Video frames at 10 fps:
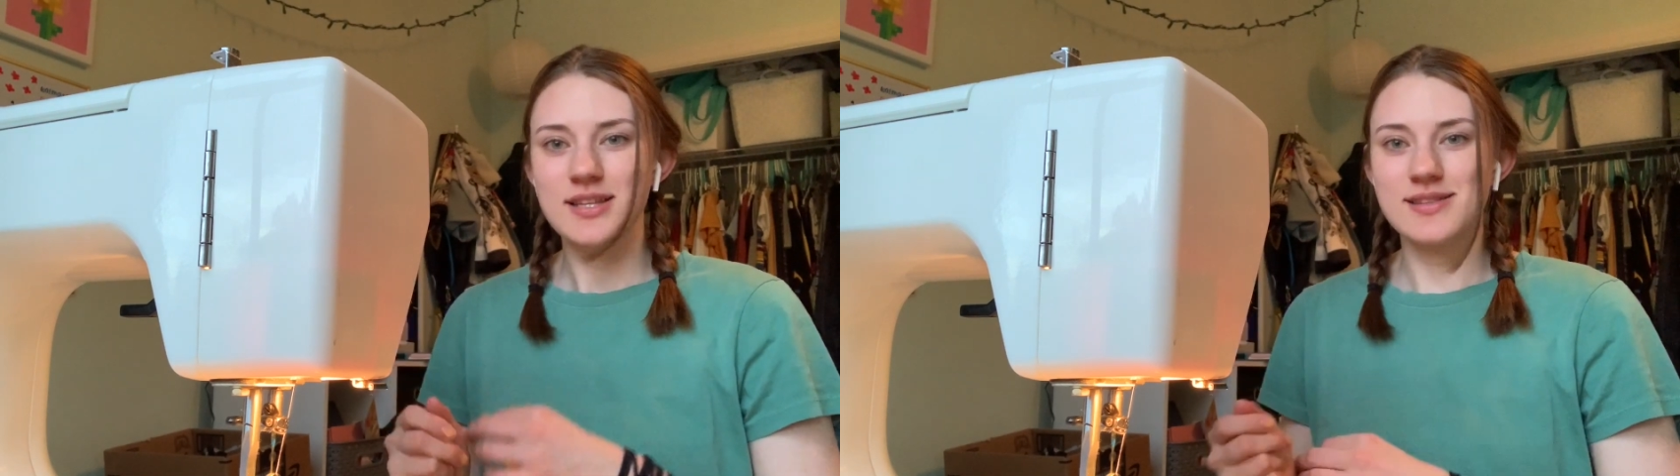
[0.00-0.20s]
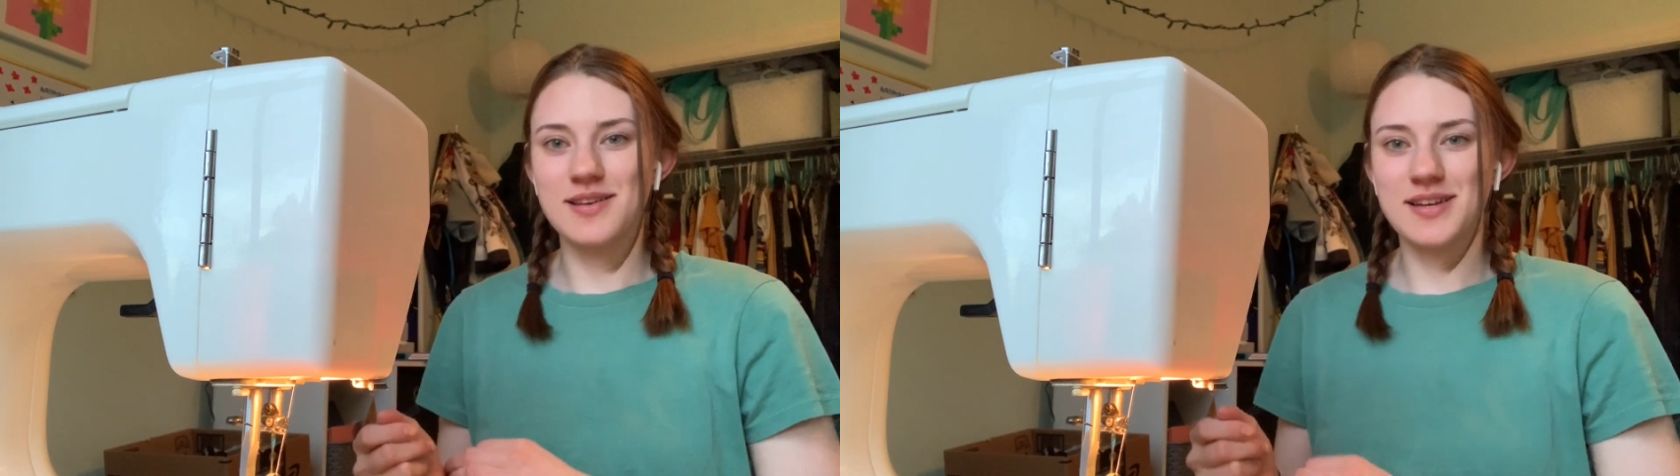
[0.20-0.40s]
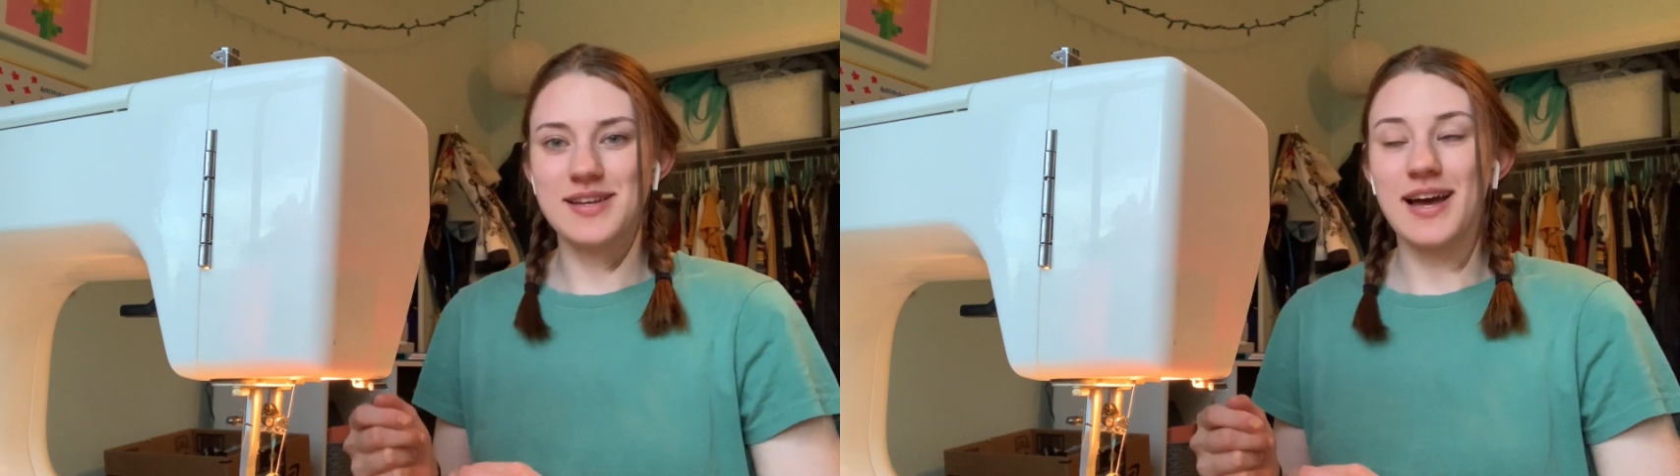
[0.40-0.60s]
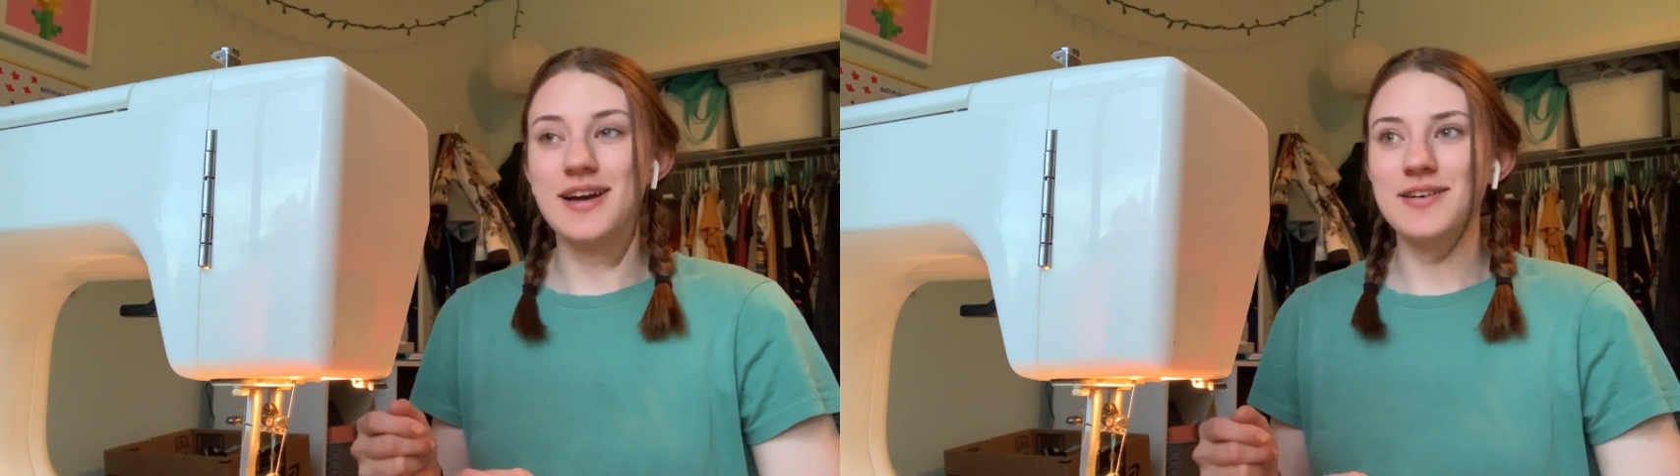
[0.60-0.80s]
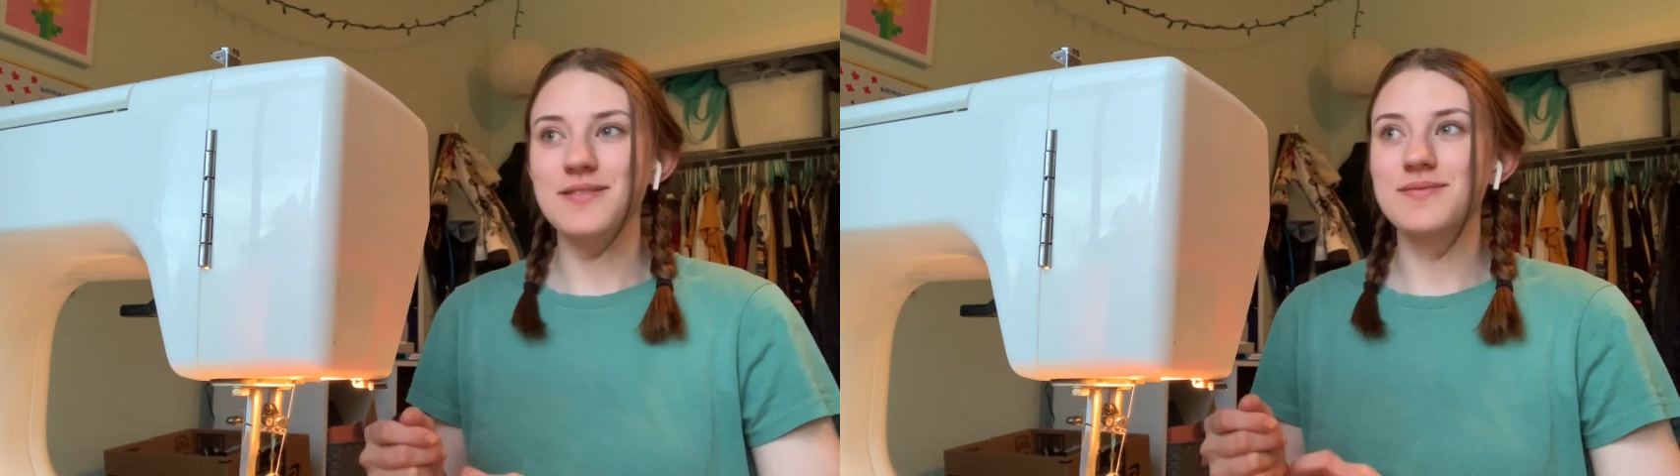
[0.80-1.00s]
then I
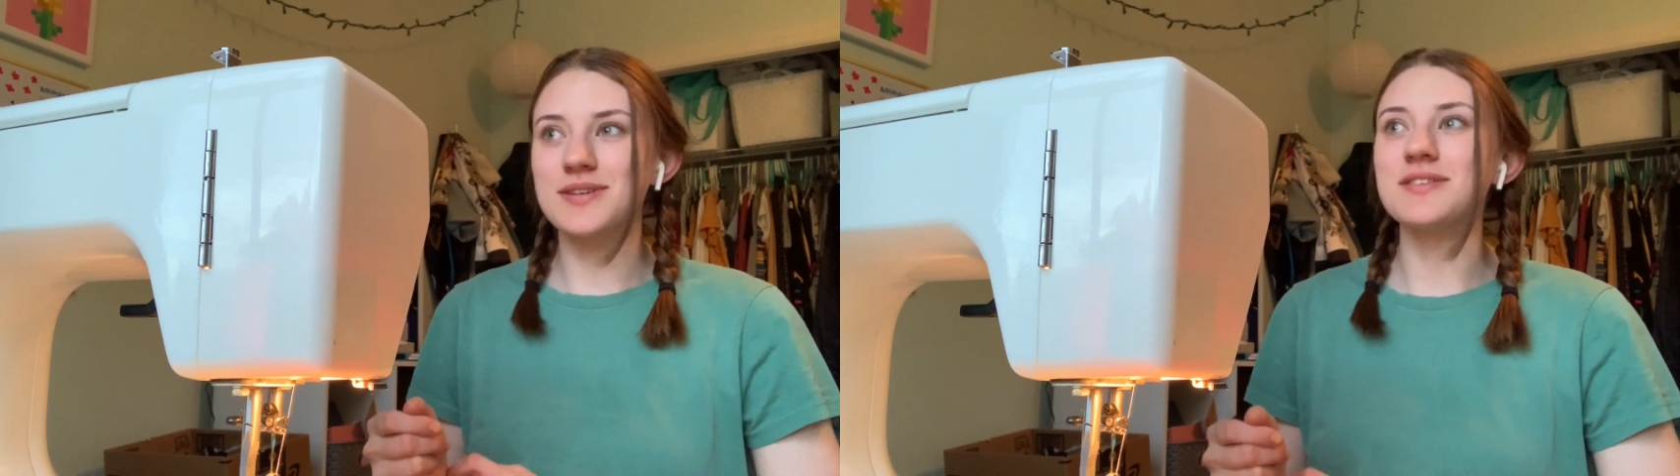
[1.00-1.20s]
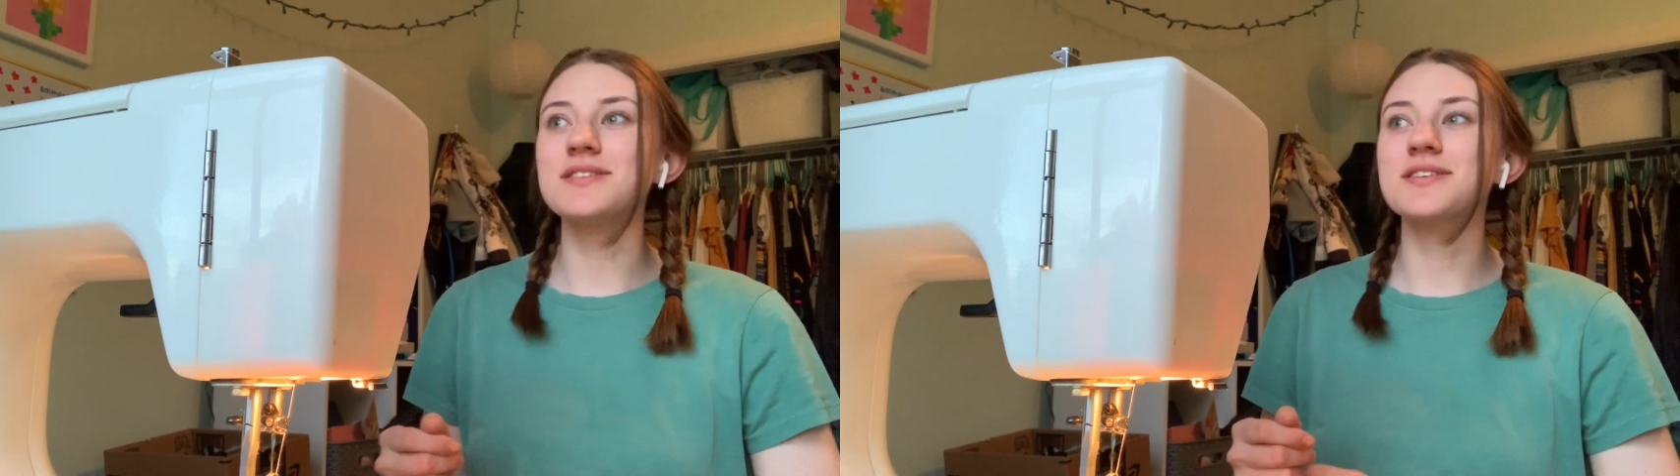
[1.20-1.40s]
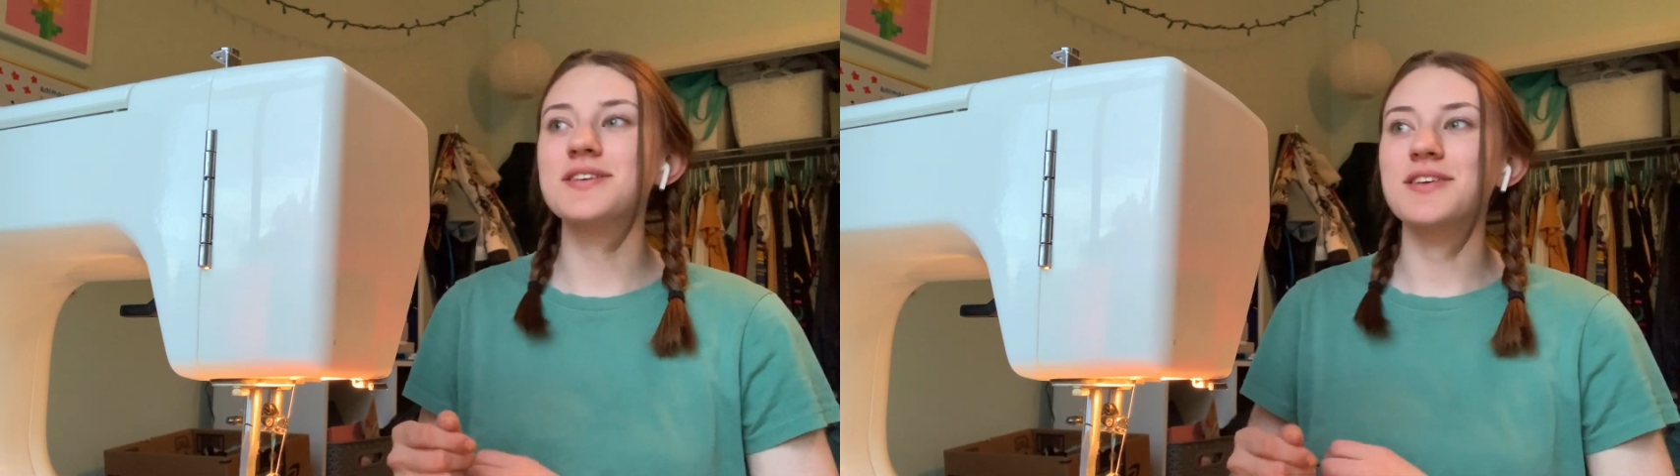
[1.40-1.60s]
will